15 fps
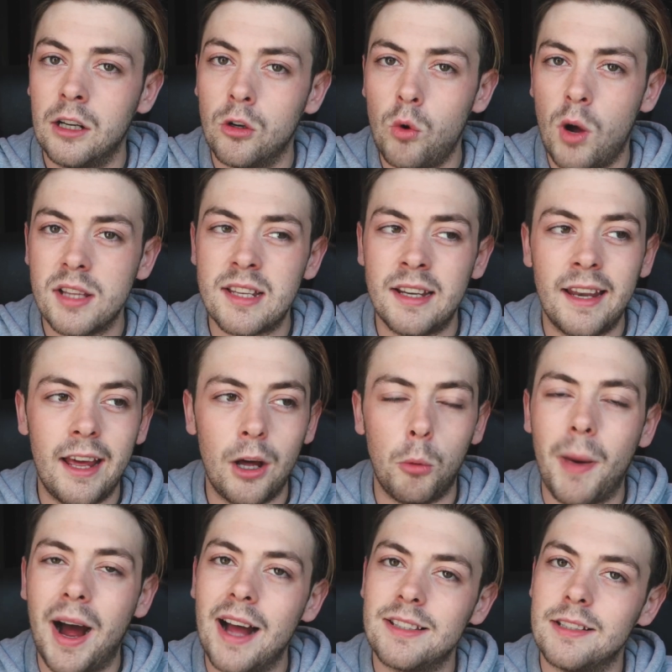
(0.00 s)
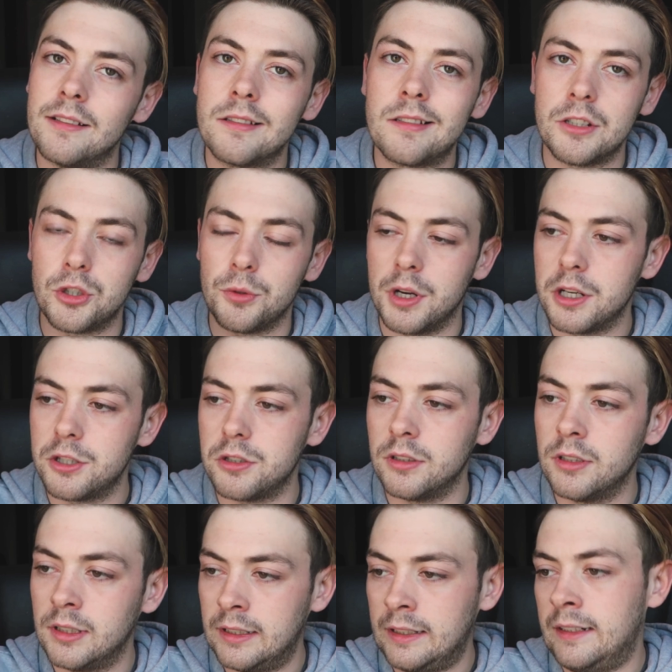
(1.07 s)
quite a nail-biting
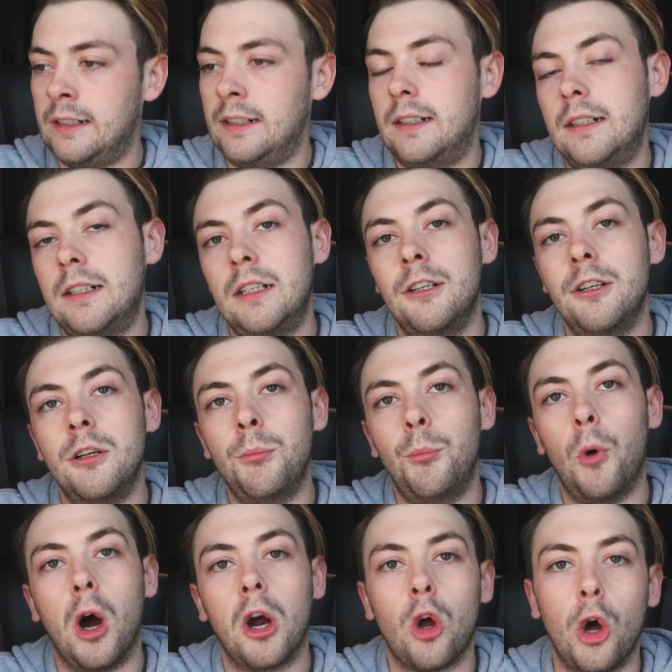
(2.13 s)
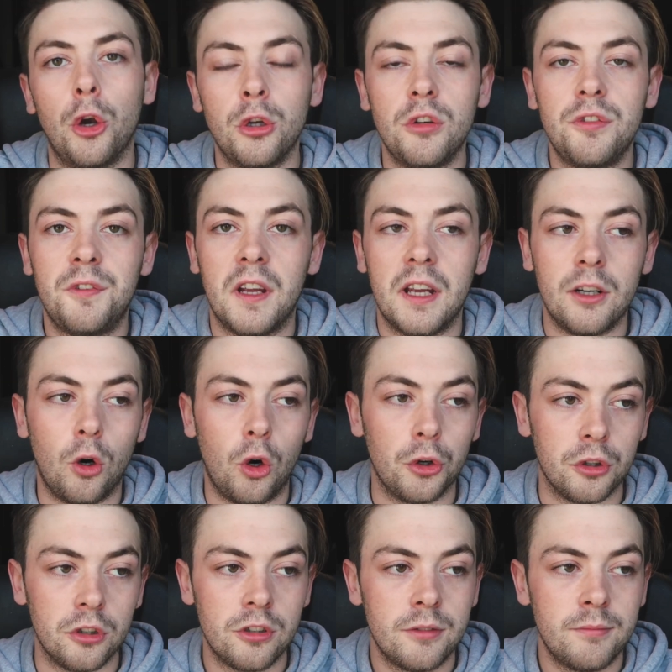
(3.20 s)
situation. But I got a new fitting
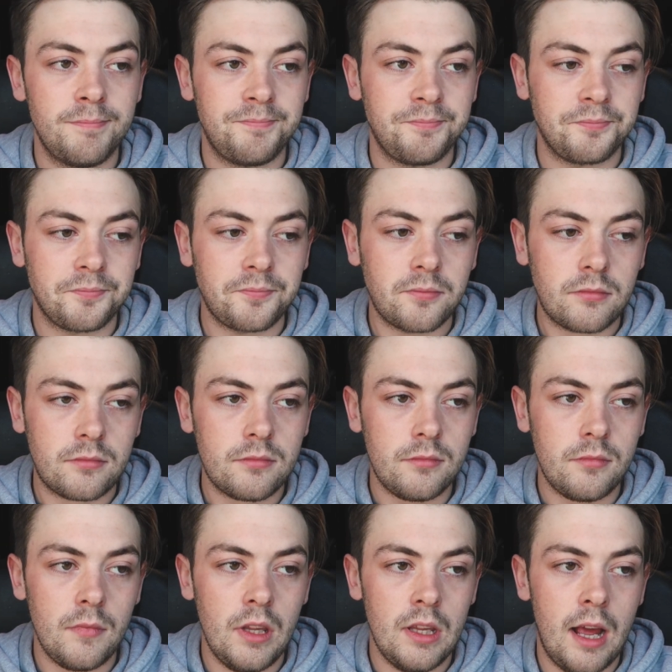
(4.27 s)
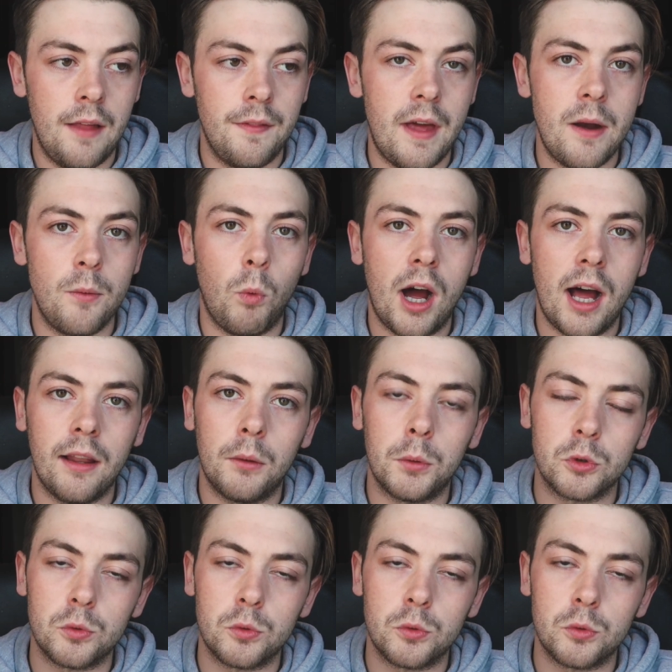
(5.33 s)
ordered. And then while I